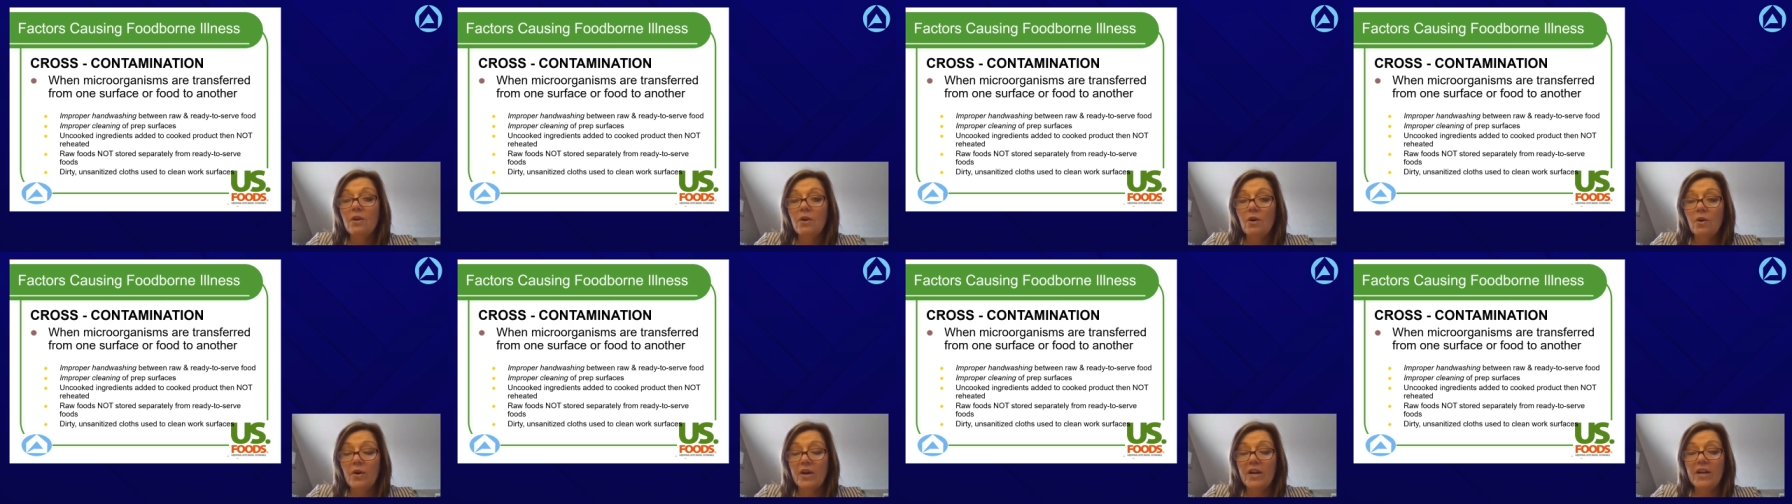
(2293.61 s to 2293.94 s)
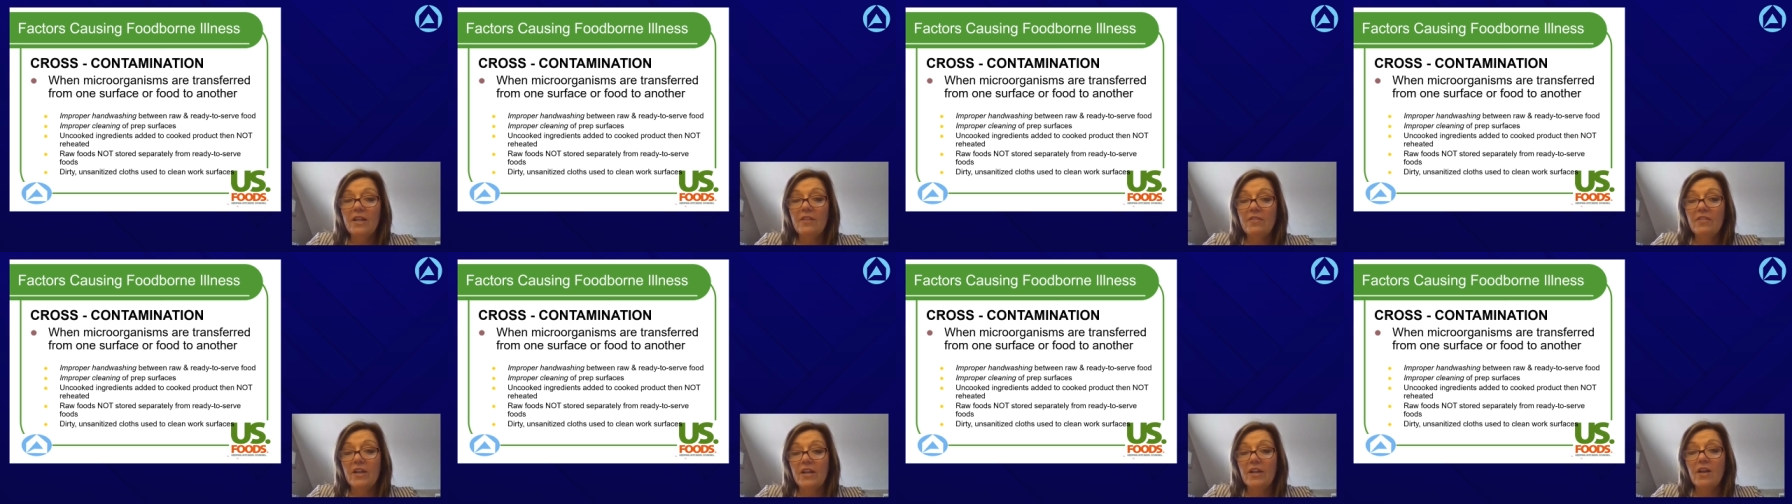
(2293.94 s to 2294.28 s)
or
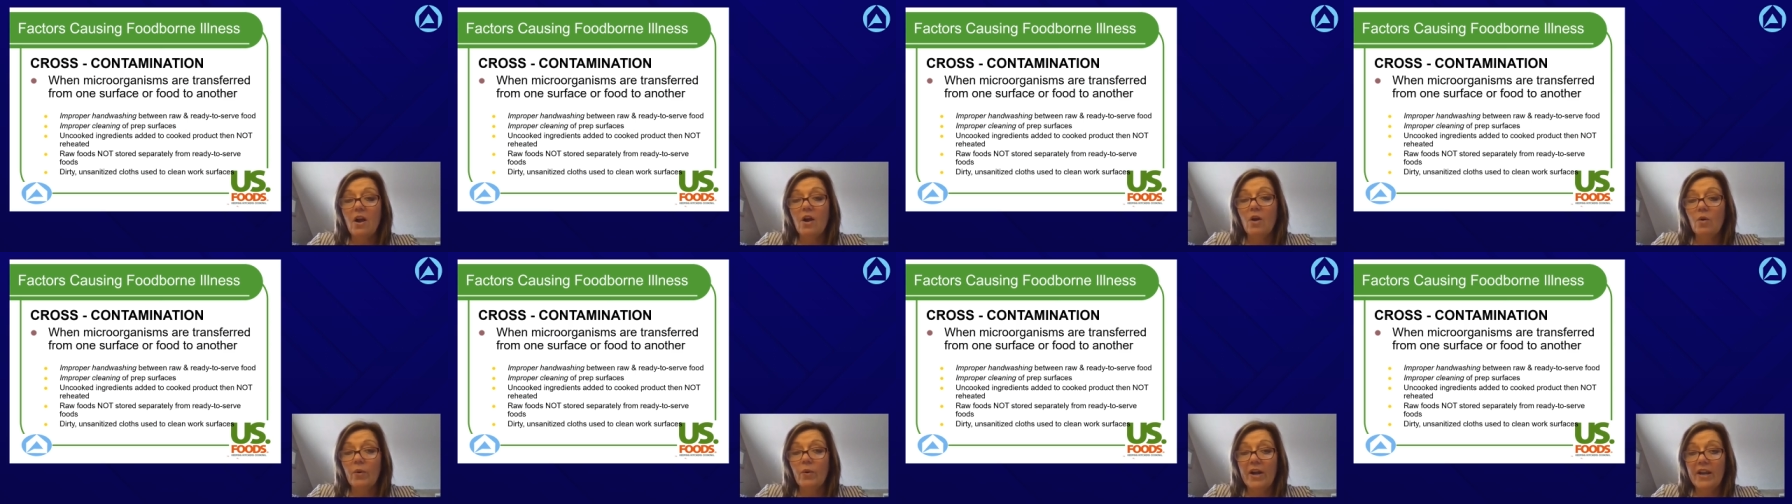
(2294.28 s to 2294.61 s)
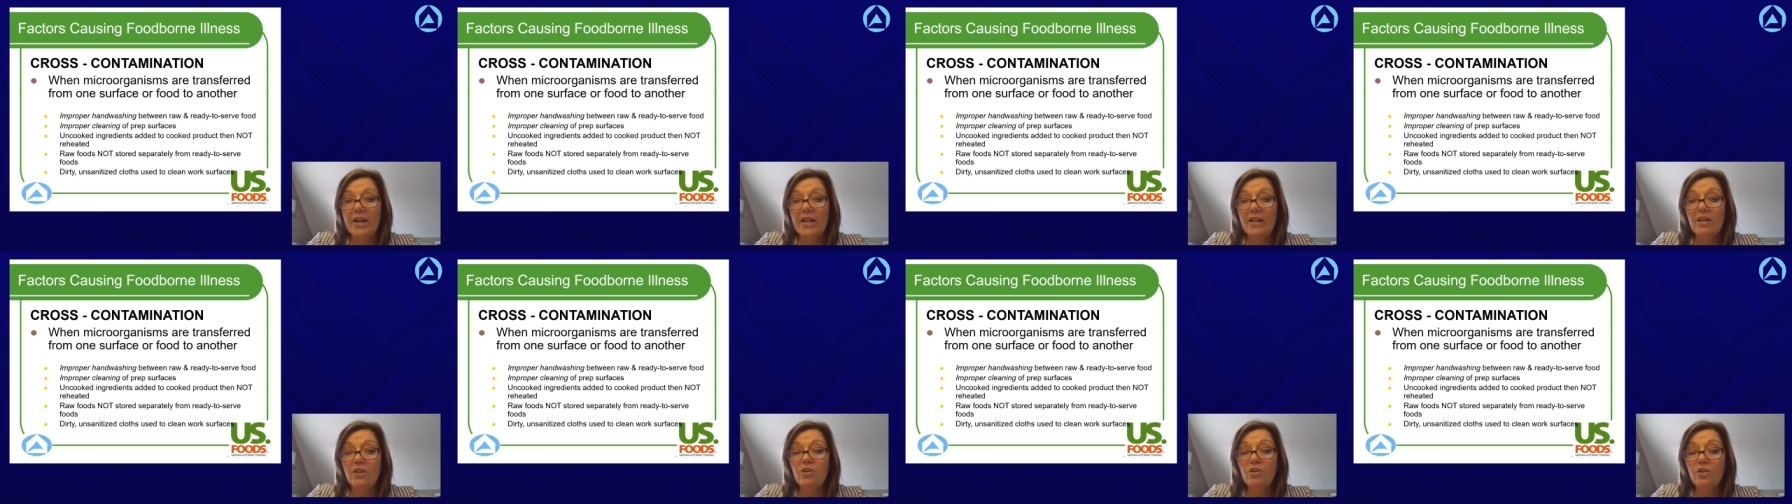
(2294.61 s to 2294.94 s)
anything
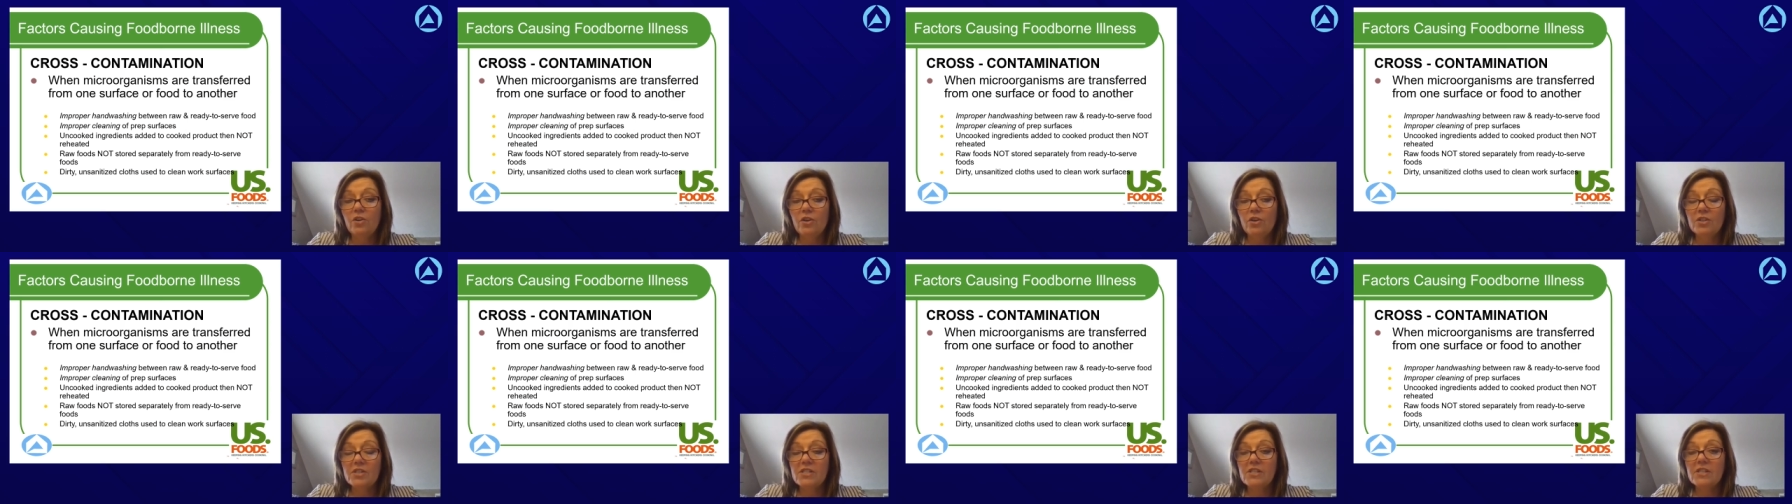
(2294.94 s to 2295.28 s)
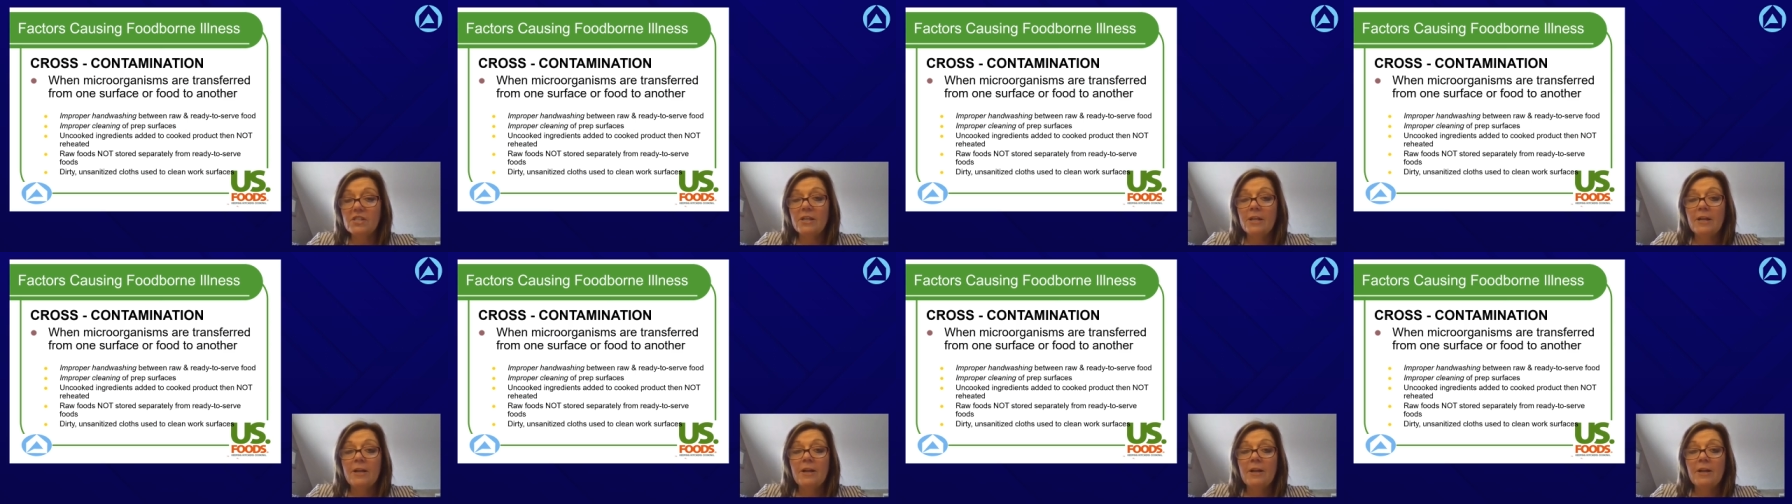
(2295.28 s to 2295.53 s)
already cooked.